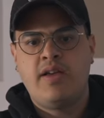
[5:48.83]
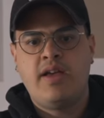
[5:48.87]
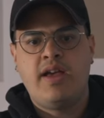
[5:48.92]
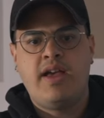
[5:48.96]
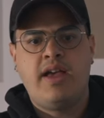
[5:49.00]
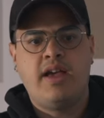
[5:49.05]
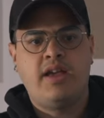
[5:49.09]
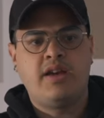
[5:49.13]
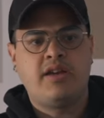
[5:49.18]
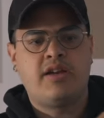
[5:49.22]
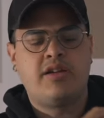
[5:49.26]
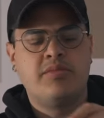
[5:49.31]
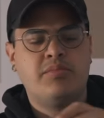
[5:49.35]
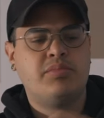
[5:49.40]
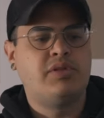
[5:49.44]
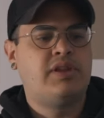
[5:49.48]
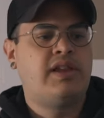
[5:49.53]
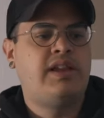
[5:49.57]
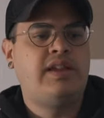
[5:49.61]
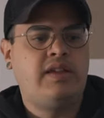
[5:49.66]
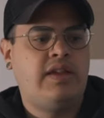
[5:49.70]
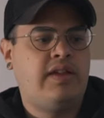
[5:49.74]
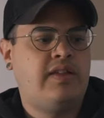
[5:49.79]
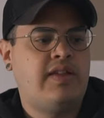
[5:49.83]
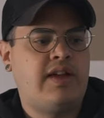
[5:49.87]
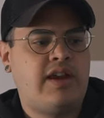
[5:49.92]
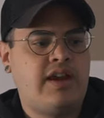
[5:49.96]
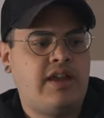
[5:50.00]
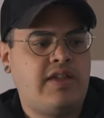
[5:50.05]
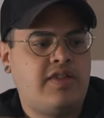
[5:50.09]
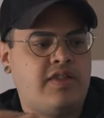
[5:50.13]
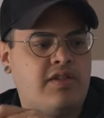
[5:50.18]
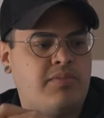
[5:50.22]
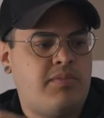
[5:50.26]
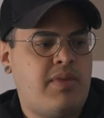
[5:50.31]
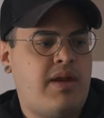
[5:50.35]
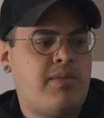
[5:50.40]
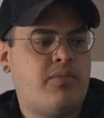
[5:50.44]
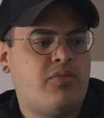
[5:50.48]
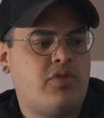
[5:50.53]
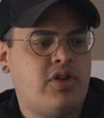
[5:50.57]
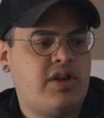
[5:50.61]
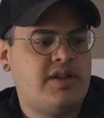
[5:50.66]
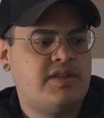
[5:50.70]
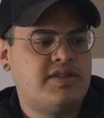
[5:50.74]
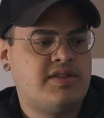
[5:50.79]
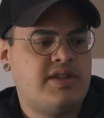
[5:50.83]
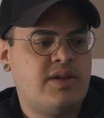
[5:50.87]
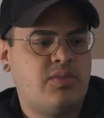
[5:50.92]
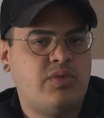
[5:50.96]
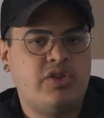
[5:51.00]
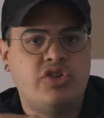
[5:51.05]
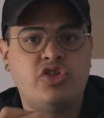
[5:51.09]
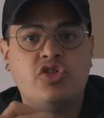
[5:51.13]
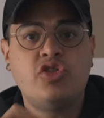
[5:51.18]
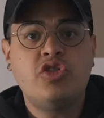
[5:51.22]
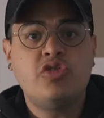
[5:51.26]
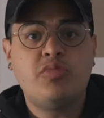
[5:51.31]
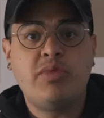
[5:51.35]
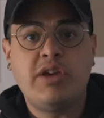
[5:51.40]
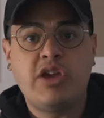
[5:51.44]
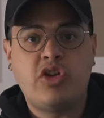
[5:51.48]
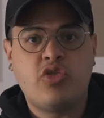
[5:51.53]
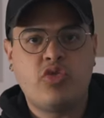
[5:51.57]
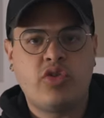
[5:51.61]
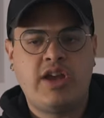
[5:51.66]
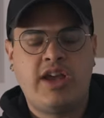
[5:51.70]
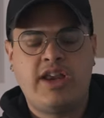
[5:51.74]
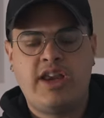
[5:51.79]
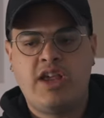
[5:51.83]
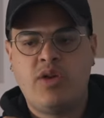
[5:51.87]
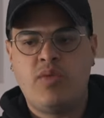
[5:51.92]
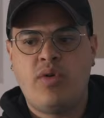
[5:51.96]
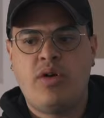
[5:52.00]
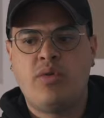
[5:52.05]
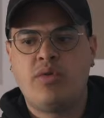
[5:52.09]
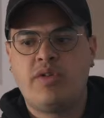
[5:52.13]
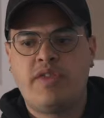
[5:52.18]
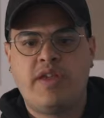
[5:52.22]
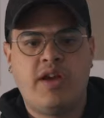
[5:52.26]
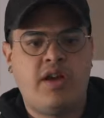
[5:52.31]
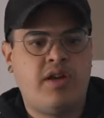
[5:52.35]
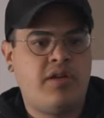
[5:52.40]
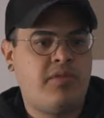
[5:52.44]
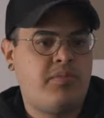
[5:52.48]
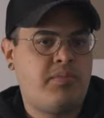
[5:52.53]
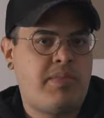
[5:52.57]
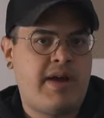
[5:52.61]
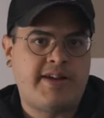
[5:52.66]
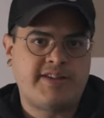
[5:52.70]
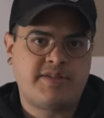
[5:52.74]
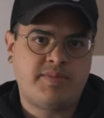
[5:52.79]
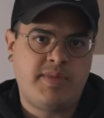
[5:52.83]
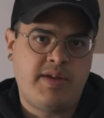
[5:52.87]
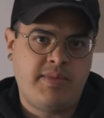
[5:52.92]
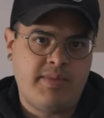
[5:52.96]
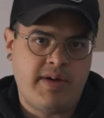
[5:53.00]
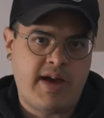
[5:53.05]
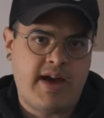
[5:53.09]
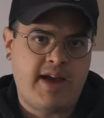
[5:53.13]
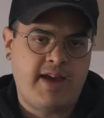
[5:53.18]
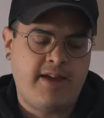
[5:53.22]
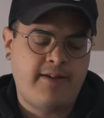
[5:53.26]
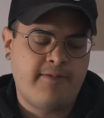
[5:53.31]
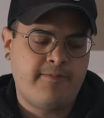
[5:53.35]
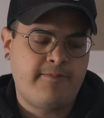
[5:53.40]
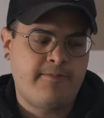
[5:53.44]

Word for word: and completely letting the memories that we should be creating while we're there pass me by.